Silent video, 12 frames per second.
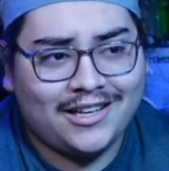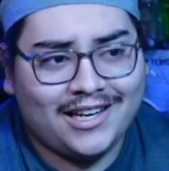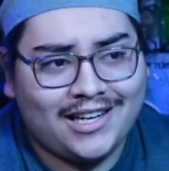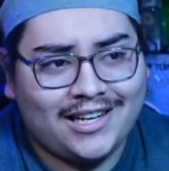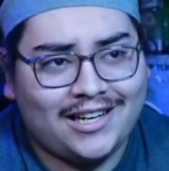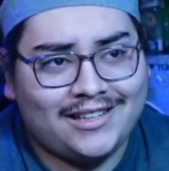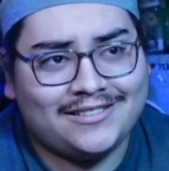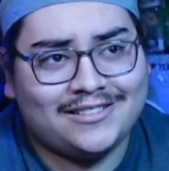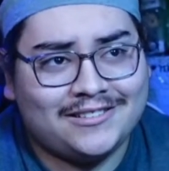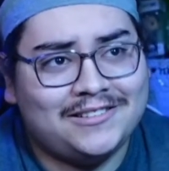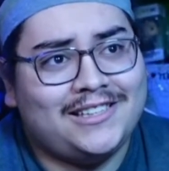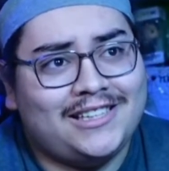And
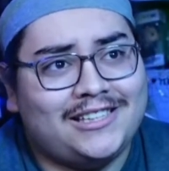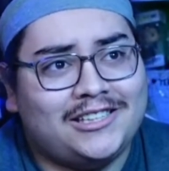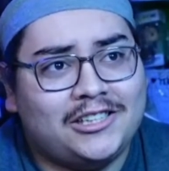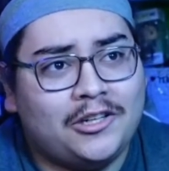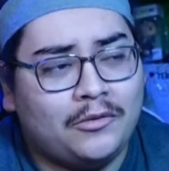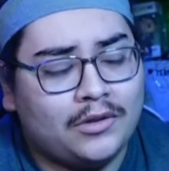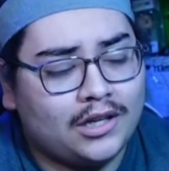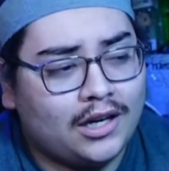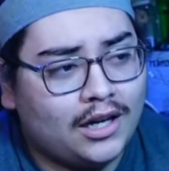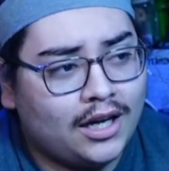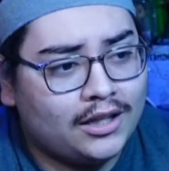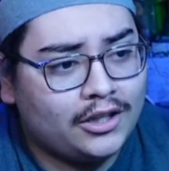so, like, it shows,
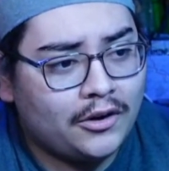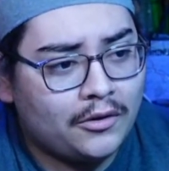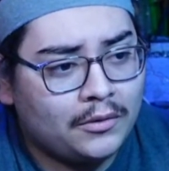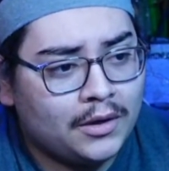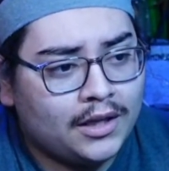you know,